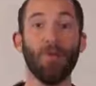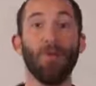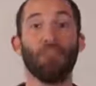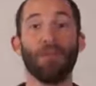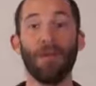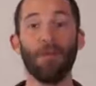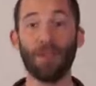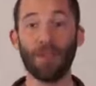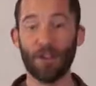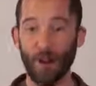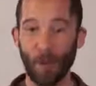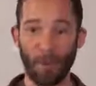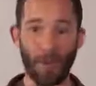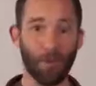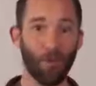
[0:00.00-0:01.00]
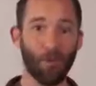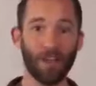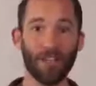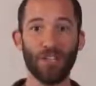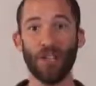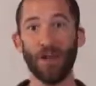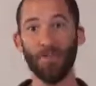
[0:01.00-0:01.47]
programming. People
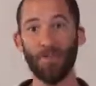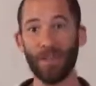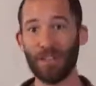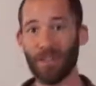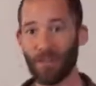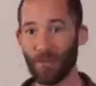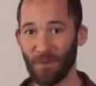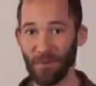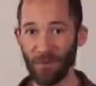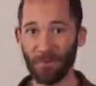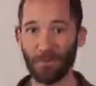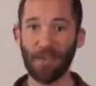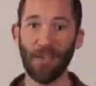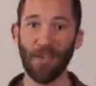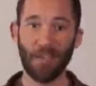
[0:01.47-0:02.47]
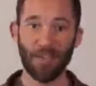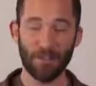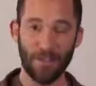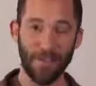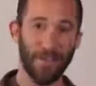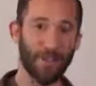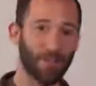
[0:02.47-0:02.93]
want to jump in and they want to learn
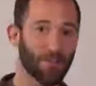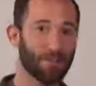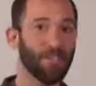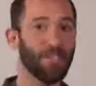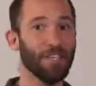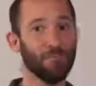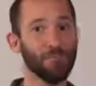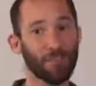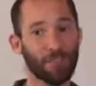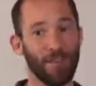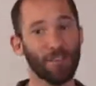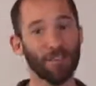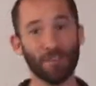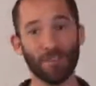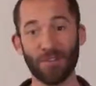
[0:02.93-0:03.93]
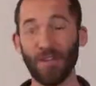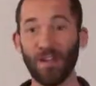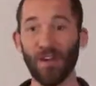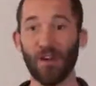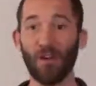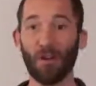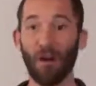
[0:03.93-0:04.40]
PHP or C++
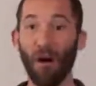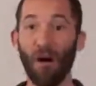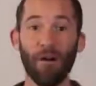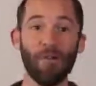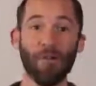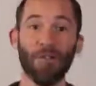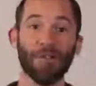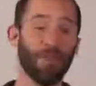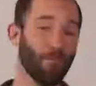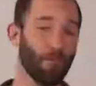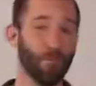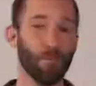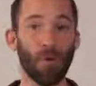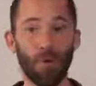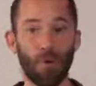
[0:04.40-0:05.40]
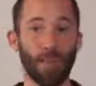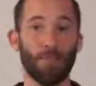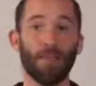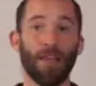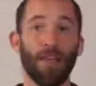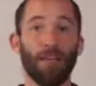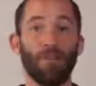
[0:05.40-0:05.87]
or all of these different
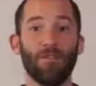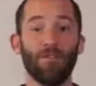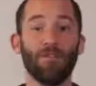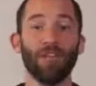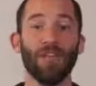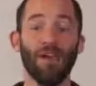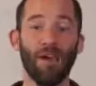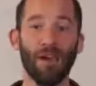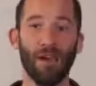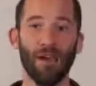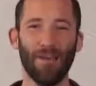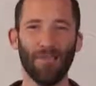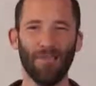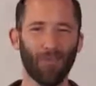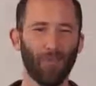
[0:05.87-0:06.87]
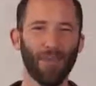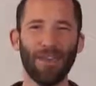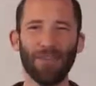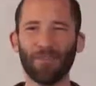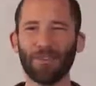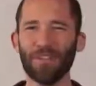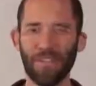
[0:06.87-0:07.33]
programming languages before
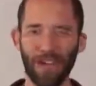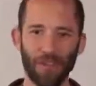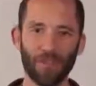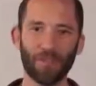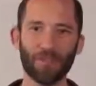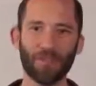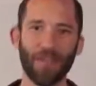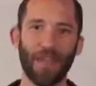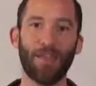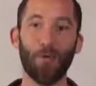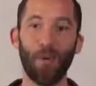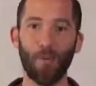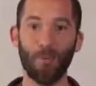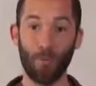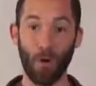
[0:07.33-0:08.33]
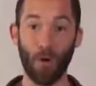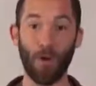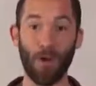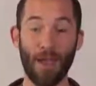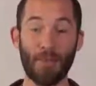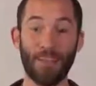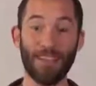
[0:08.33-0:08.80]
they really understand what
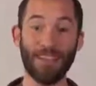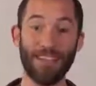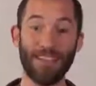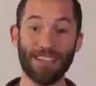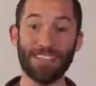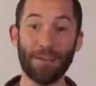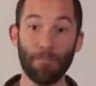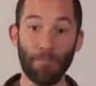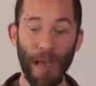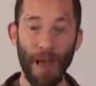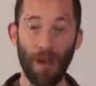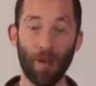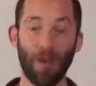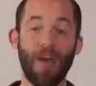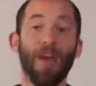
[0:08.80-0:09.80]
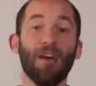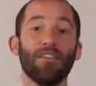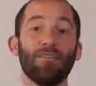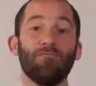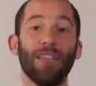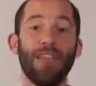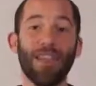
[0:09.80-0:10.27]
programming is about.
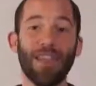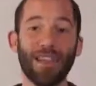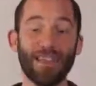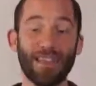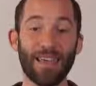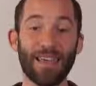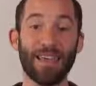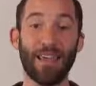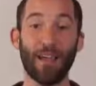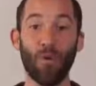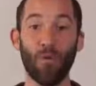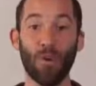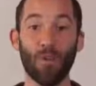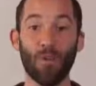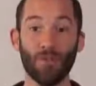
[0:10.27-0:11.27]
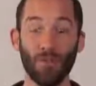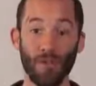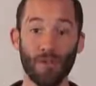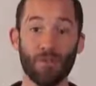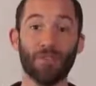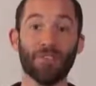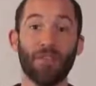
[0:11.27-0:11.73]
The main thing that I want you to
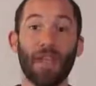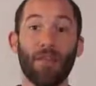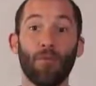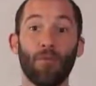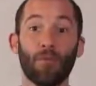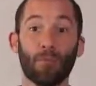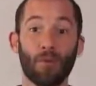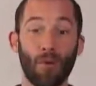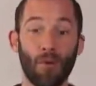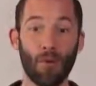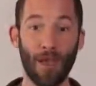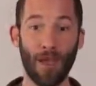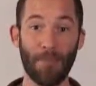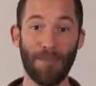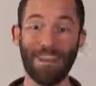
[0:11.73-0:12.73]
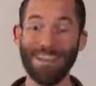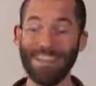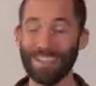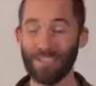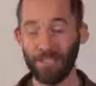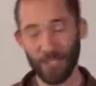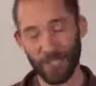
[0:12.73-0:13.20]
understand with programming
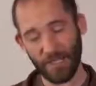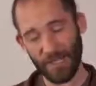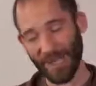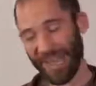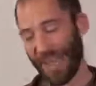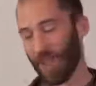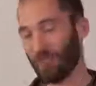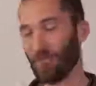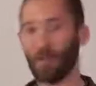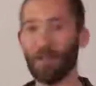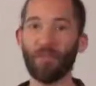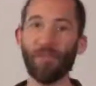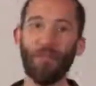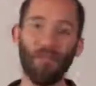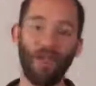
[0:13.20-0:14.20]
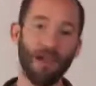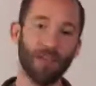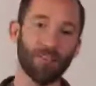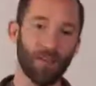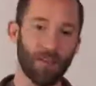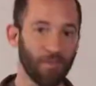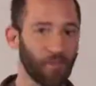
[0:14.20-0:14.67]
is, just like every other
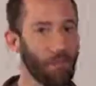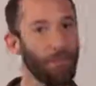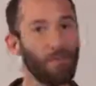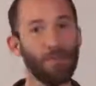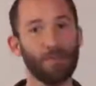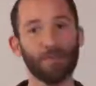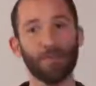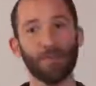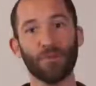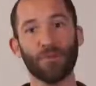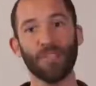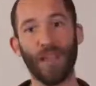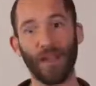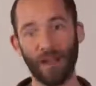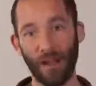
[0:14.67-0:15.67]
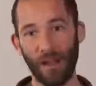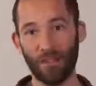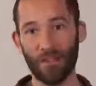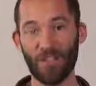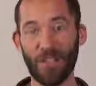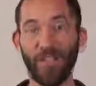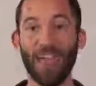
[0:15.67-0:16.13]
facet of computers or
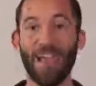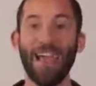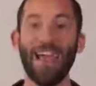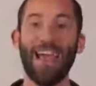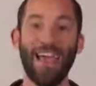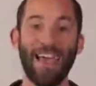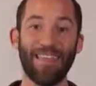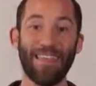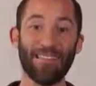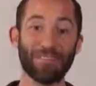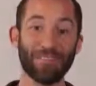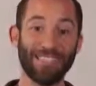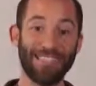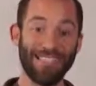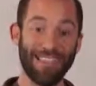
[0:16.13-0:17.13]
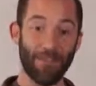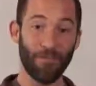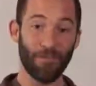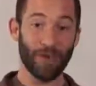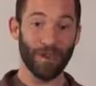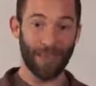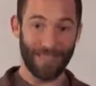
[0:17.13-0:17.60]
technology, there's
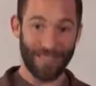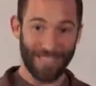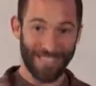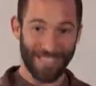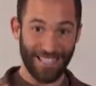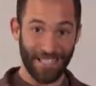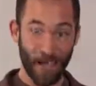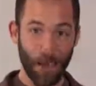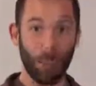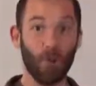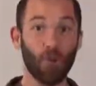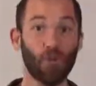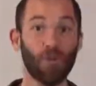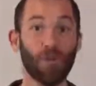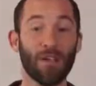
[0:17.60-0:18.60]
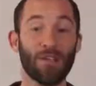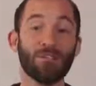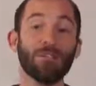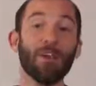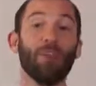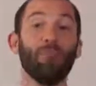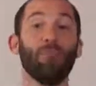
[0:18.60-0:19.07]
different
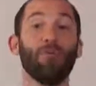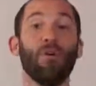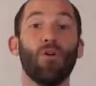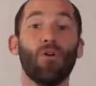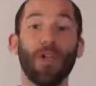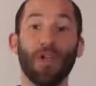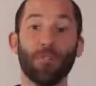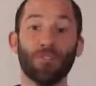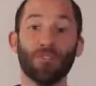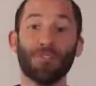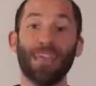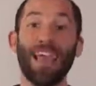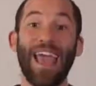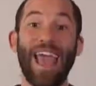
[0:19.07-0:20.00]
sub-careers of programmers,